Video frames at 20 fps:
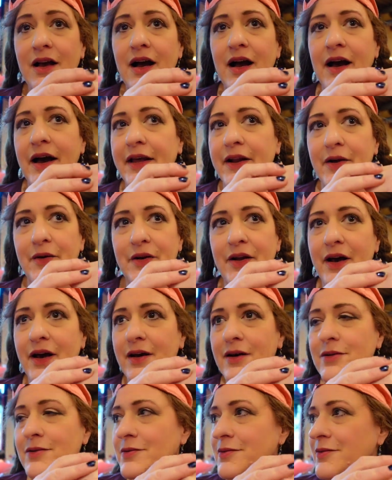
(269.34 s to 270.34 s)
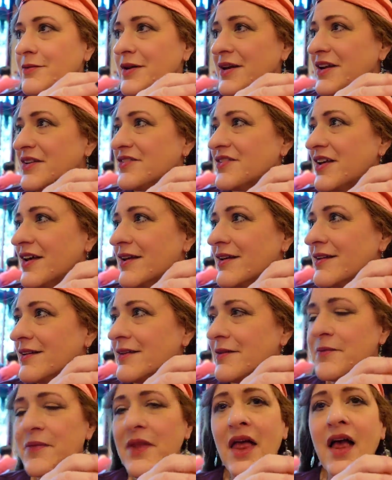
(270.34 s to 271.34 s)
I don't know. What do you say?
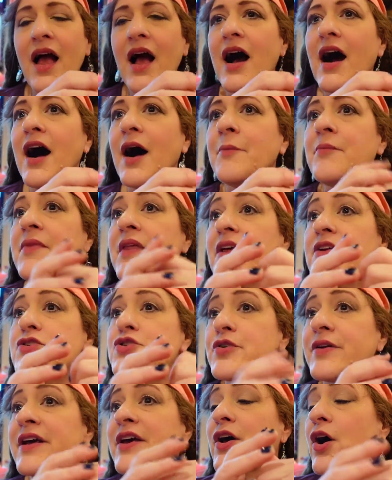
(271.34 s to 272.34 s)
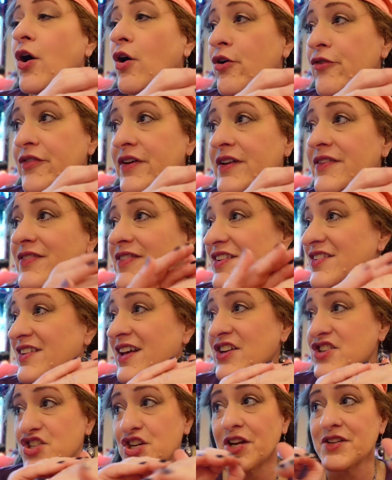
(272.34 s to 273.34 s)
During COVID, this
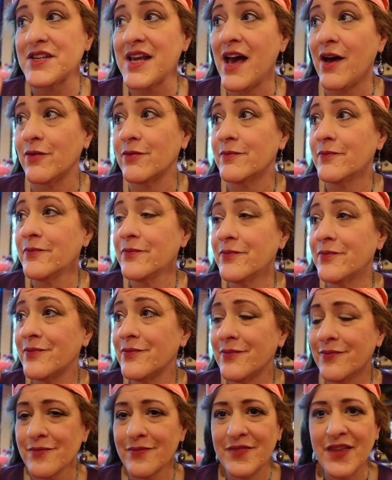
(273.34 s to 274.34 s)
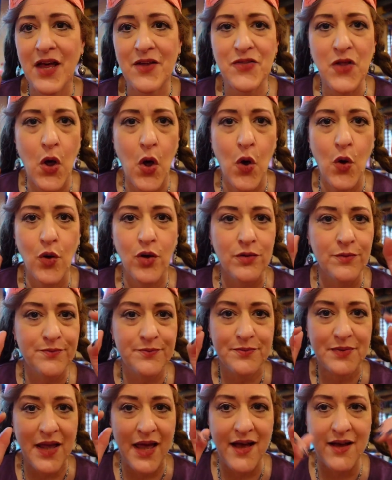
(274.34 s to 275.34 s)
got shut down. The whole
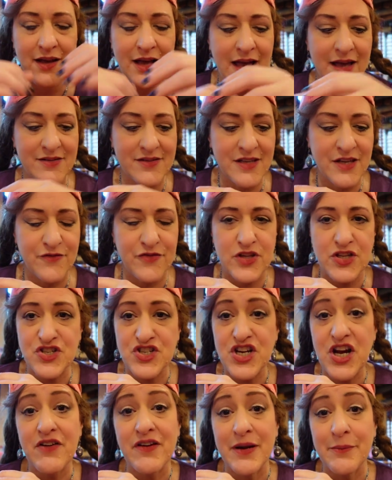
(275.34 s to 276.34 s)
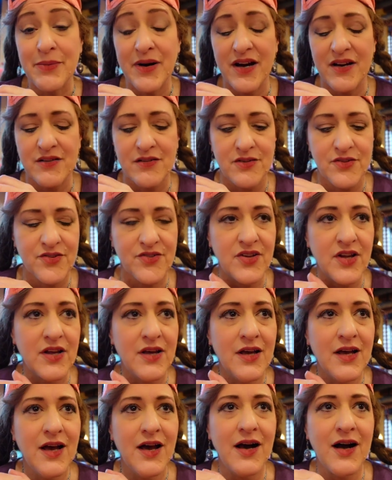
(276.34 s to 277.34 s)
asking for the sharing bottles.
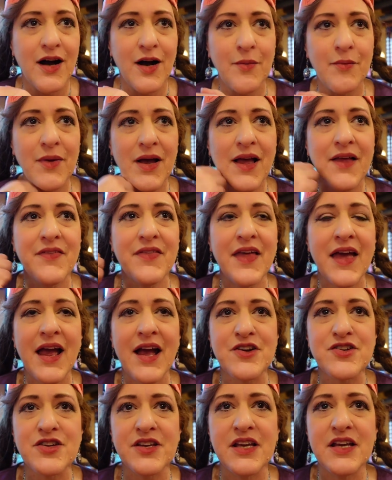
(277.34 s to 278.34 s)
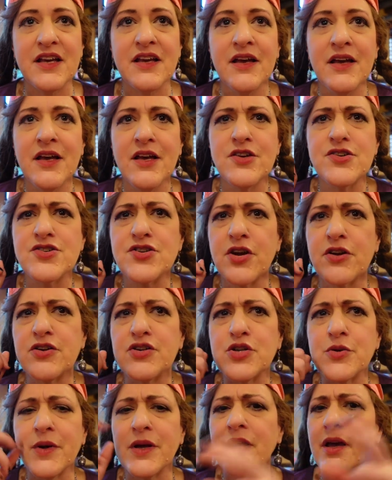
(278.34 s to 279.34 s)
And they actually
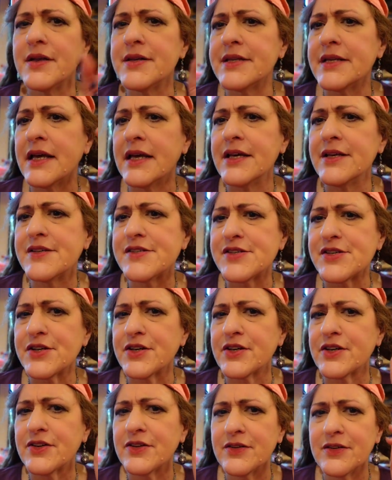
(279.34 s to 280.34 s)
started doing a nicer,